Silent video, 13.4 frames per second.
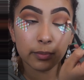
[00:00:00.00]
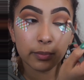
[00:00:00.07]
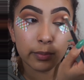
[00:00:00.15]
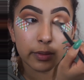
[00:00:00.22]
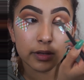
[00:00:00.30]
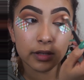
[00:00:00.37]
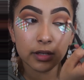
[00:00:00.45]

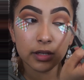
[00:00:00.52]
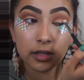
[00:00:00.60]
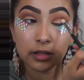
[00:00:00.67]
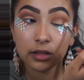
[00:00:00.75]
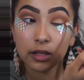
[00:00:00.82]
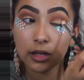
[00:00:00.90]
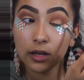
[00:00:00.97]
blending
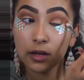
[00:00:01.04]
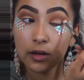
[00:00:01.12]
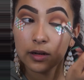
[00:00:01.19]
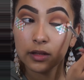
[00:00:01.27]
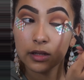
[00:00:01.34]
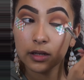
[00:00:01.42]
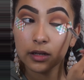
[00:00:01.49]
it there
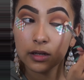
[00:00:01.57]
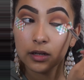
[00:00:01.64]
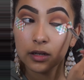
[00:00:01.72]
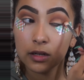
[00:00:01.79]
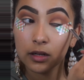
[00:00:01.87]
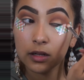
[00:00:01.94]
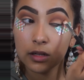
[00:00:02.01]
and then
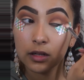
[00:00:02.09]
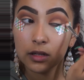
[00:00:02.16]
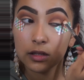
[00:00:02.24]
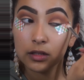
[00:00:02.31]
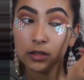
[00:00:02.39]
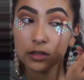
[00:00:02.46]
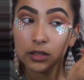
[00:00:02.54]

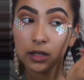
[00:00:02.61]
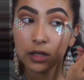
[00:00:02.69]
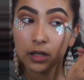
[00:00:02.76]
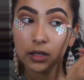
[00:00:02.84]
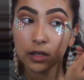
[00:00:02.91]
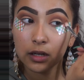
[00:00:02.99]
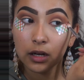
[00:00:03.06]

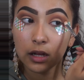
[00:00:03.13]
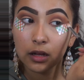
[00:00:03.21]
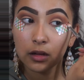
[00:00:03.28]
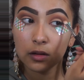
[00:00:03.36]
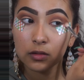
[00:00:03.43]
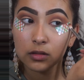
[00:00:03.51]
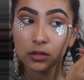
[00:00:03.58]
taking it
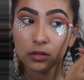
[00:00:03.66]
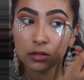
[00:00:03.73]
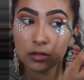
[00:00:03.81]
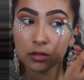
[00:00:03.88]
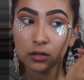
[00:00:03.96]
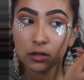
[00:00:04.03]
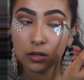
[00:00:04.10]
out.
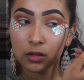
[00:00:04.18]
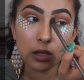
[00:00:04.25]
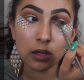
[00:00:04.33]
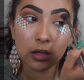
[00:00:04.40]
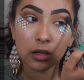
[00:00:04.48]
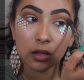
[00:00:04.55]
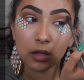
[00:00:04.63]

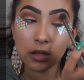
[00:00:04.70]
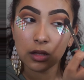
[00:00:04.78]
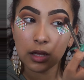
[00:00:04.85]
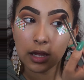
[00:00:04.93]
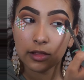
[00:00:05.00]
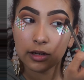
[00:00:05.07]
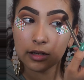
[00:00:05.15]

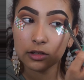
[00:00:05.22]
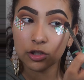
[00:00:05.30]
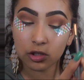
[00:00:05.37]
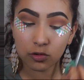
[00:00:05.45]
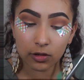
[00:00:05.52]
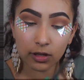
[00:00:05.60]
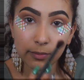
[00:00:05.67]
And then just
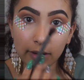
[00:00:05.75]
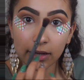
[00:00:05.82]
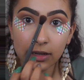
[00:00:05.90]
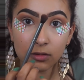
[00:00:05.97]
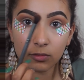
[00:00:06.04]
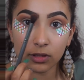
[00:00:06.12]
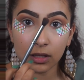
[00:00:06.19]
going back
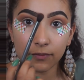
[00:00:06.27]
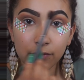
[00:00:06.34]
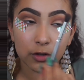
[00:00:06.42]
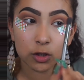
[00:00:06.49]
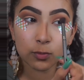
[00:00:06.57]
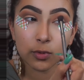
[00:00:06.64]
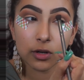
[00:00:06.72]
in with that
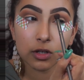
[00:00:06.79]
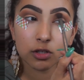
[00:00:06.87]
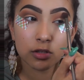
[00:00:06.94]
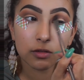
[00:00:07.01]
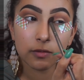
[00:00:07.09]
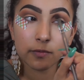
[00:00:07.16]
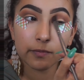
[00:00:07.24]
first
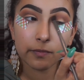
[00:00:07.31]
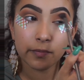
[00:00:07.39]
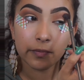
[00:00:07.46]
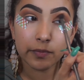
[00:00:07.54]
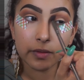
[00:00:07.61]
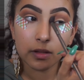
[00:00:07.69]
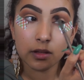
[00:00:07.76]
brush
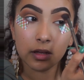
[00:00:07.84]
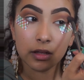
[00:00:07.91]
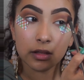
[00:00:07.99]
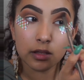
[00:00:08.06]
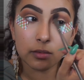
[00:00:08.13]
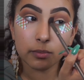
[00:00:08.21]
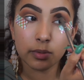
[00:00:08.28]
and
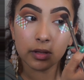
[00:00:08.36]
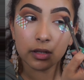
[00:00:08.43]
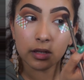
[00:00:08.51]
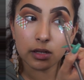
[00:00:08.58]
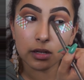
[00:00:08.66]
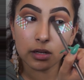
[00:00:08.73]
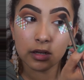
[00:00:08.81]
then
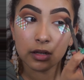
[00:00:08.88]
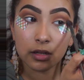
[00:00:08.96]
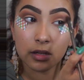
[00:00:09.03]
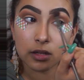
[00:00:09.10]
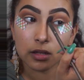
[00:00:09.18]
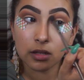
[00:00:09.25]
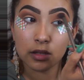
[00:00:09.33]
blending
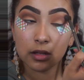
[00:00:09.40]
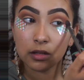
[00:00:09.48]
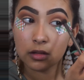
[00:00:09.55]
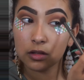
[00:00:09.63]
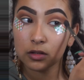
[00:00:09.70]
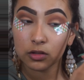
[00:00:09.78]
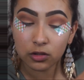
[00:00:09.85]

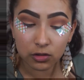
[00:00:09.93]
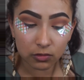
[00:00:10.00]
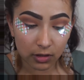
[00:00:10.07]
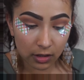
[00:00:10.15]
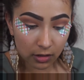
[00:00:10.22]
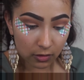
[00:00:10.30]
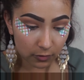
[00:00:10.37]
those two
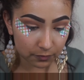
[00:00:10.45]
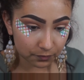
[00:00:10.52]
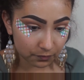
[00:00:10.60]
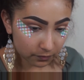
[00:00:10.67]
out.